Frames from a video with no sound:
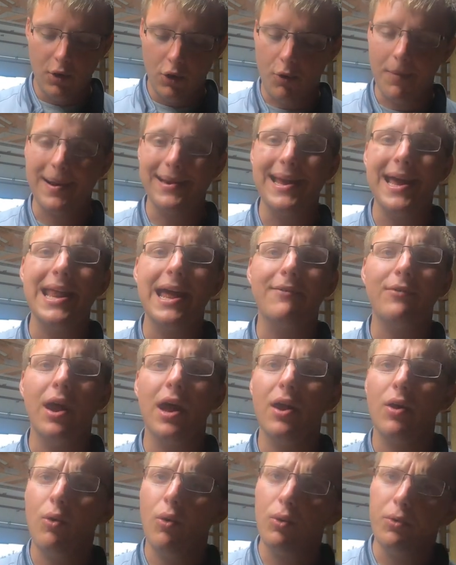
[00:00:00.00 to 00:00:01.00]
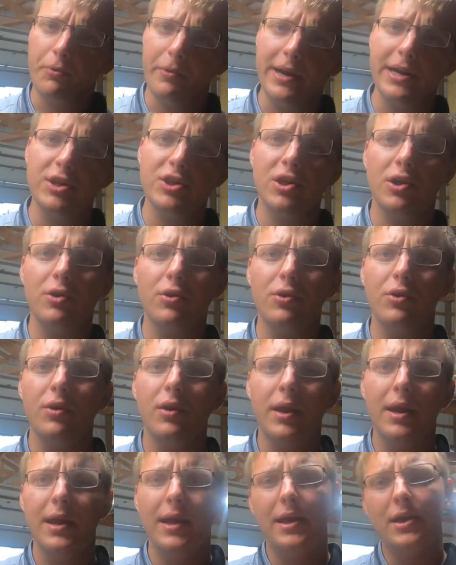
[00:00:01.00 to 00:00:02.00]
Or my dad had to hold a wrench under
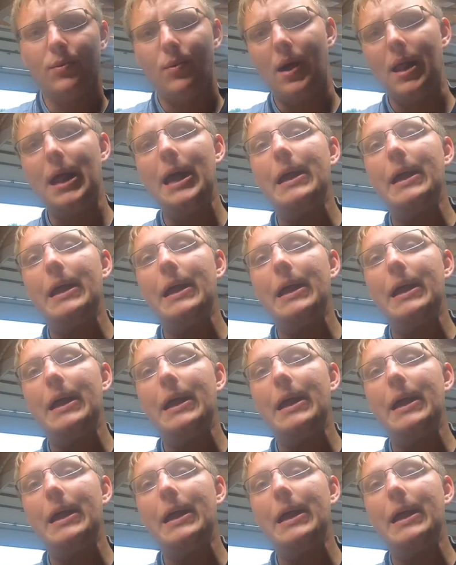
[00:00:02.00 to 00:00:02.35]
while